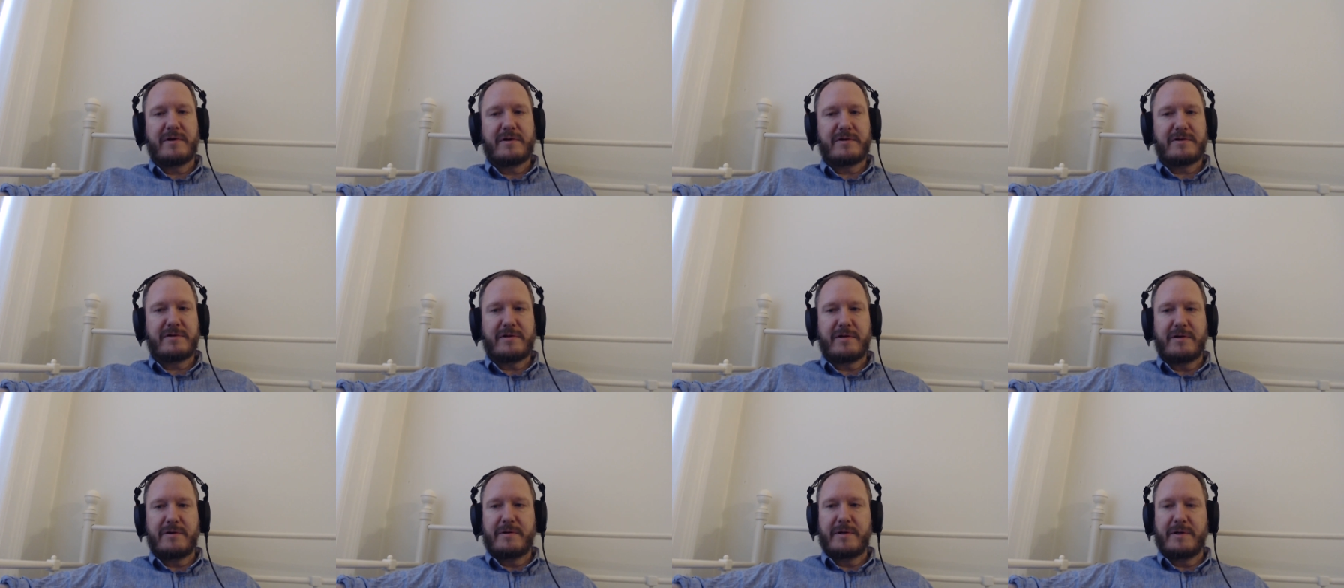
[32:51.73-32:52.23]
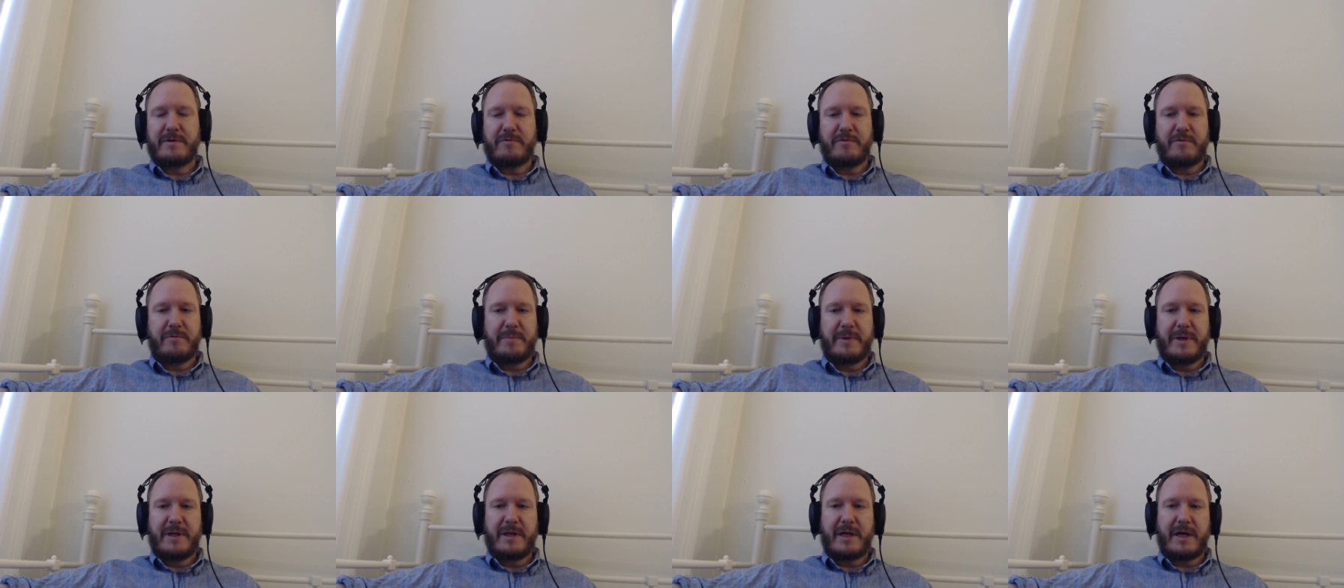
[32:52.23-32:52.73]
So it
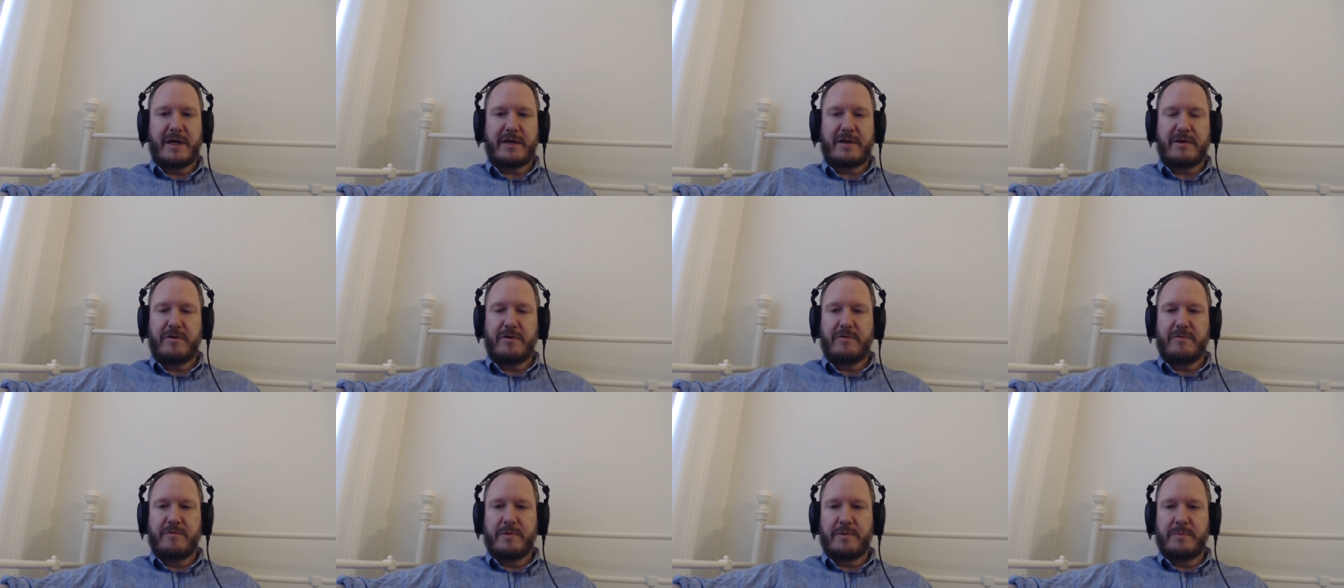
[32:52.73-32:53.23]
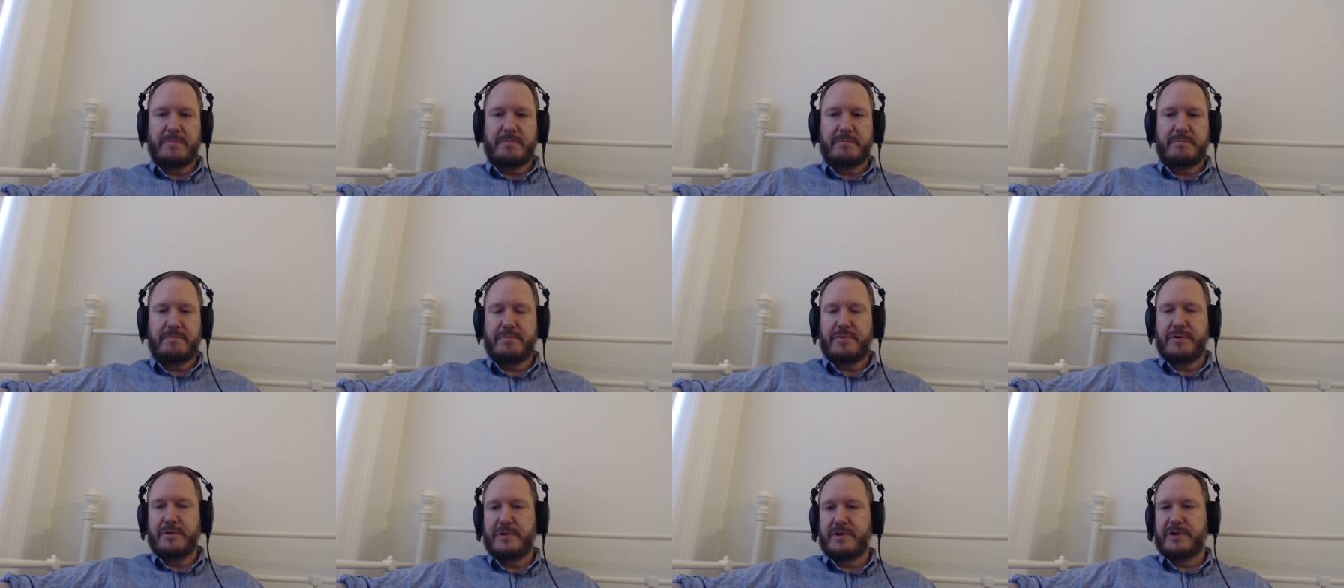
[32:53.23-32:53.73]
would be like you would
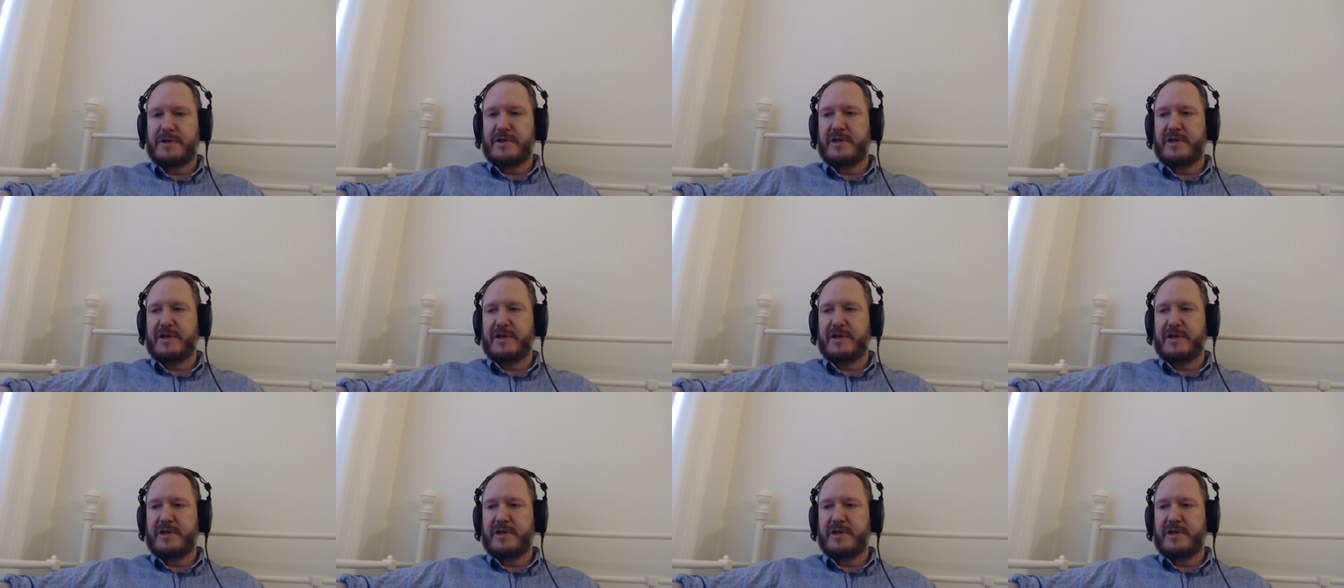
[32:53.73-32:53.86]
put